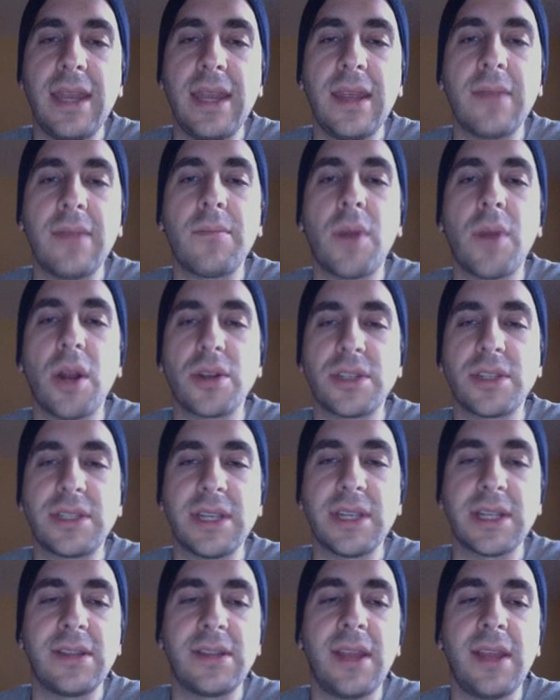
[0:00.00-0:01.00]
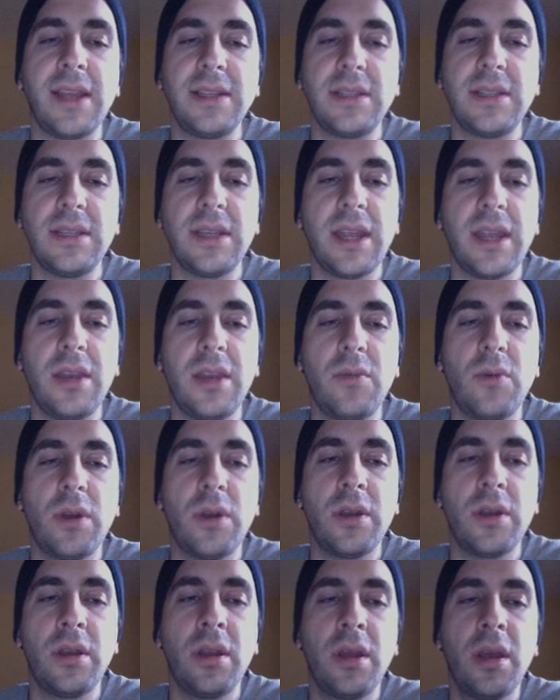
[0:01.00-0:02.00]
and March 6th,
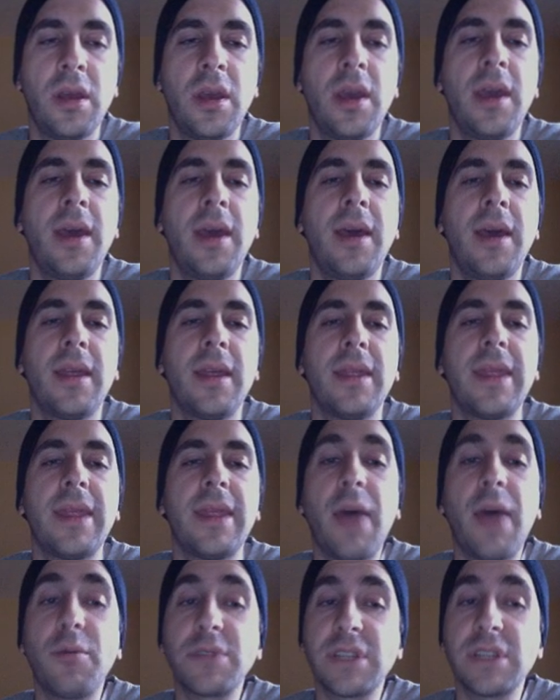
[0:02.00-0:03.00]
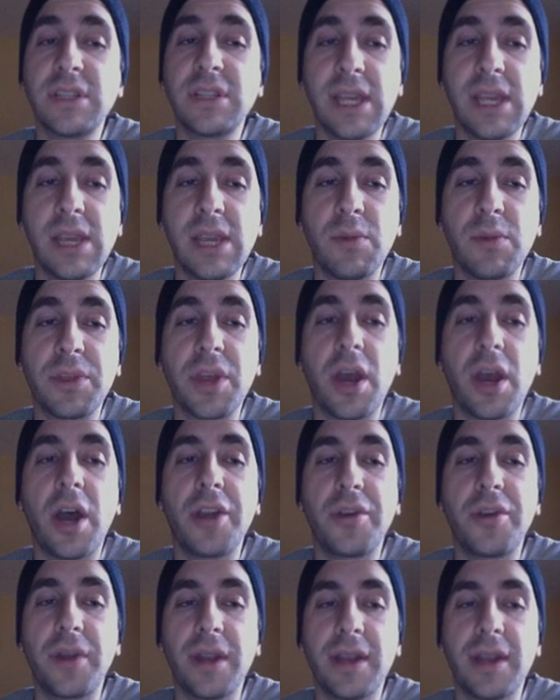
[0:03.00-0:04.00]
1991. That was a date with
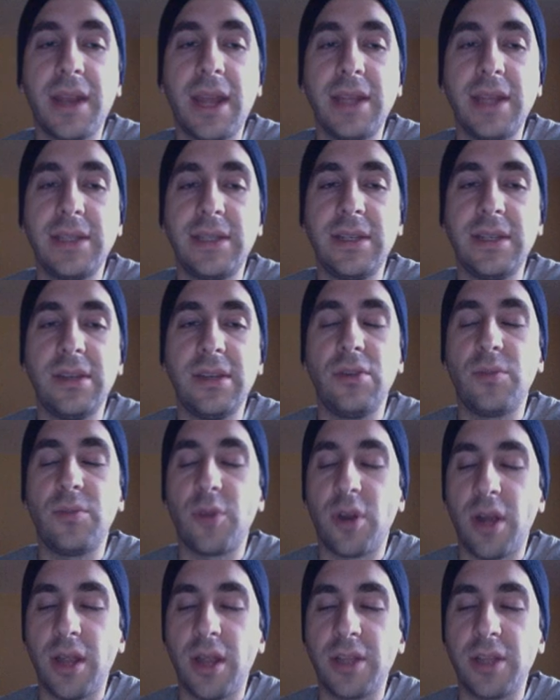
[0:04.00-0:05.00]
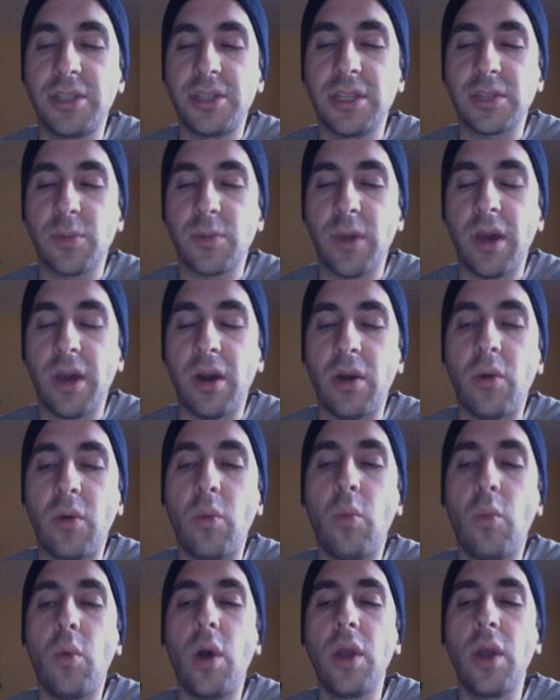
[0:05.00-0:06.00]
119 numerology as well.
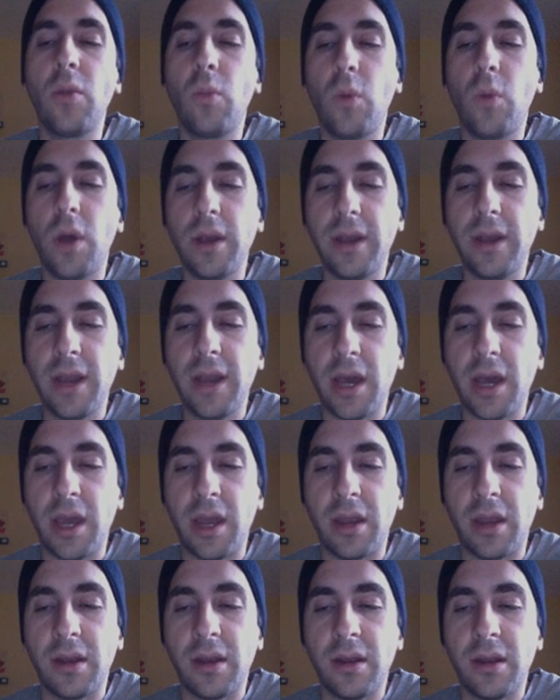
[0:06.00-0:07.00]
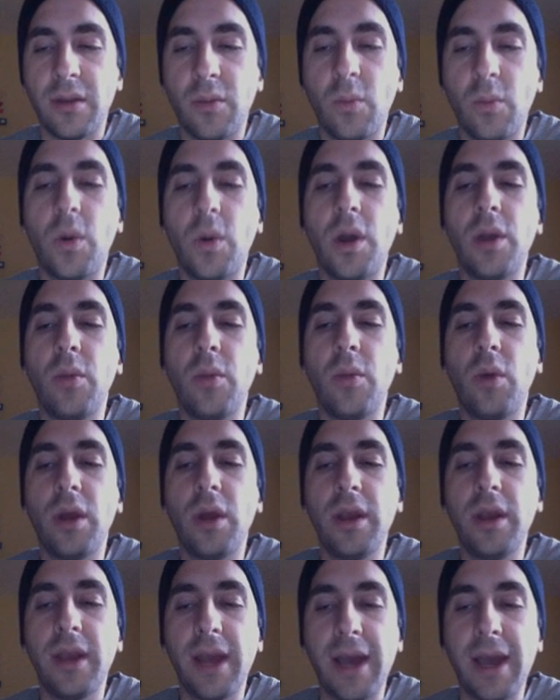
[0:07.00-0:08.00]
119.
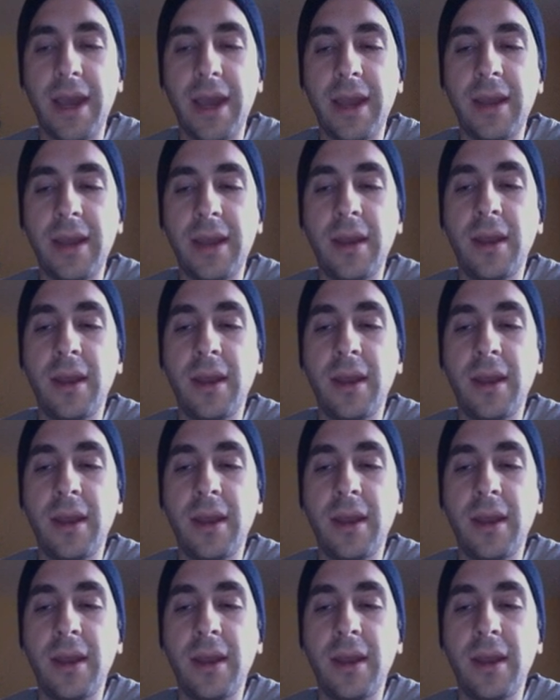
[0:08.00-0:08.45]
119.